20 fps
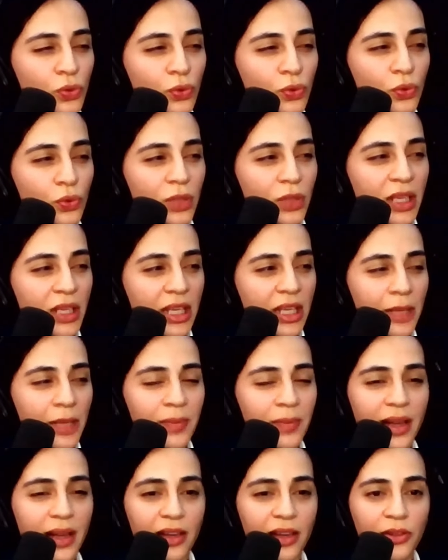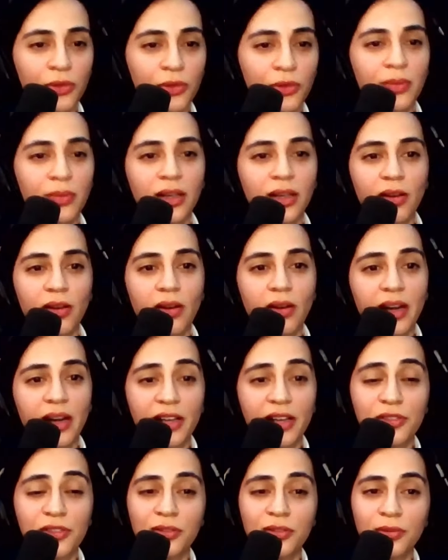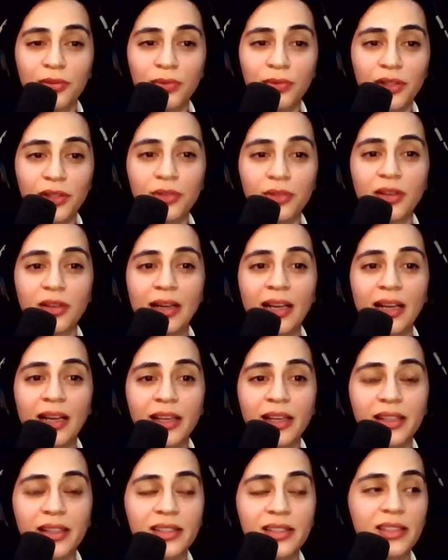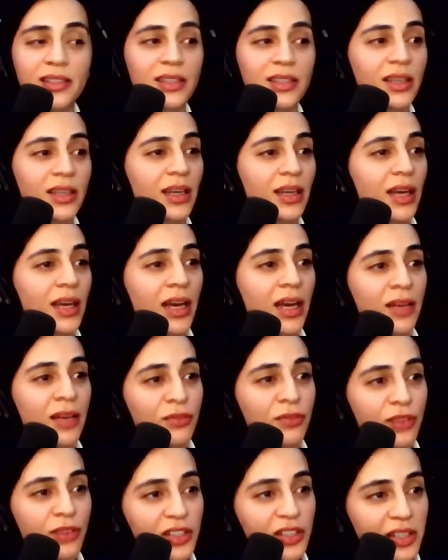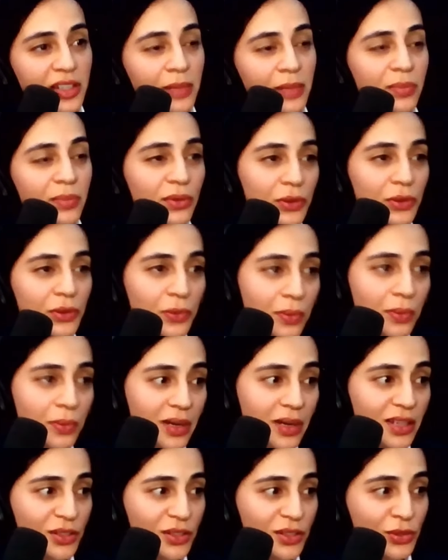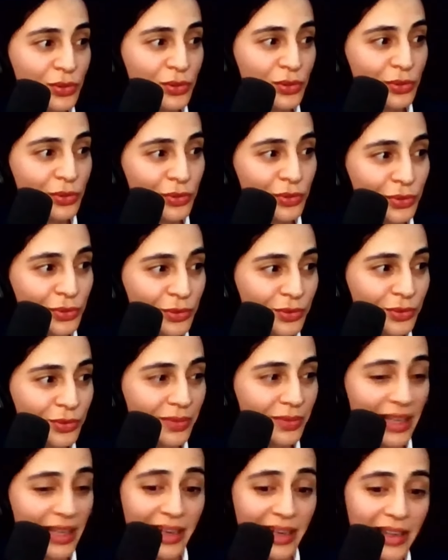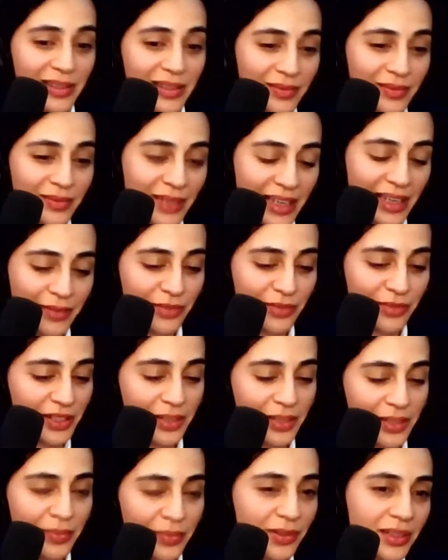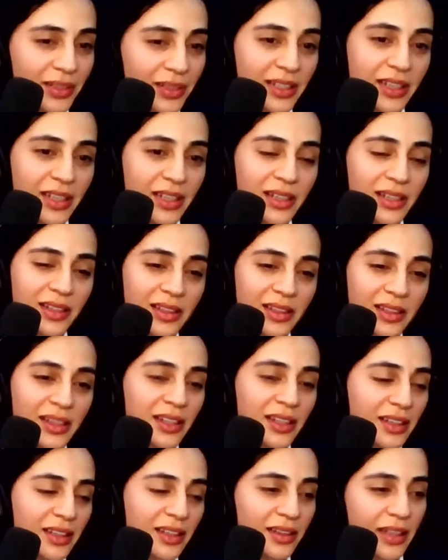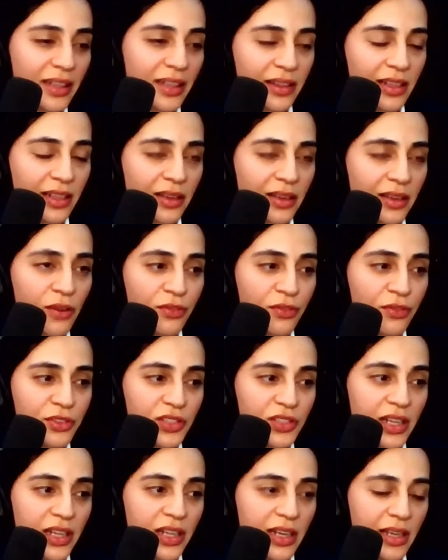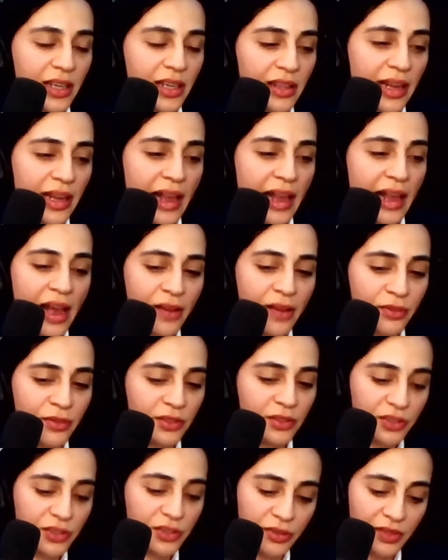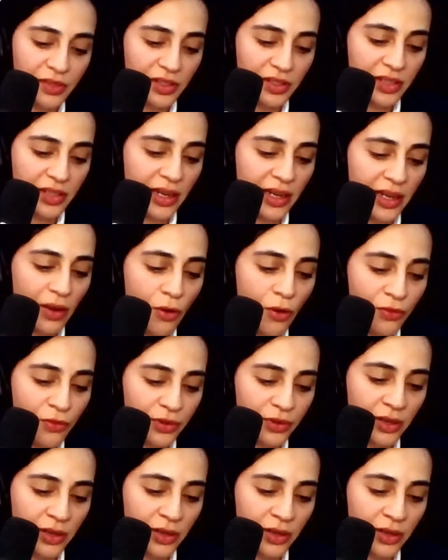keep that human connection with your client, and for example, you want to, for example, the offers that I have, or the services that I offer,